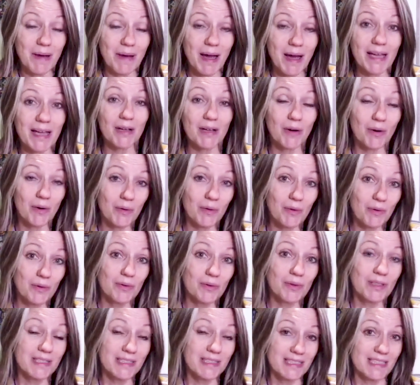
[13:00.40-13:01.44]
my
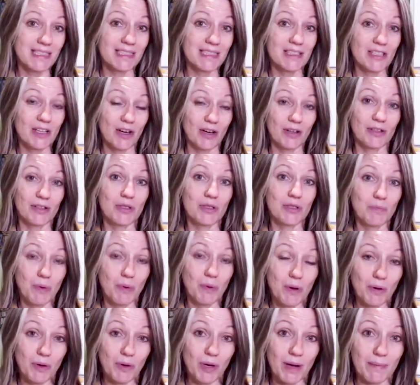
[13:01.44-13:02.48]
own detox
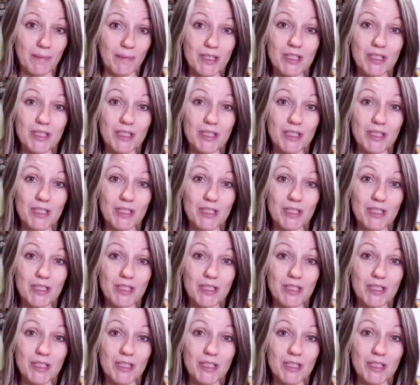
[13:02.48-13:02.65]
program.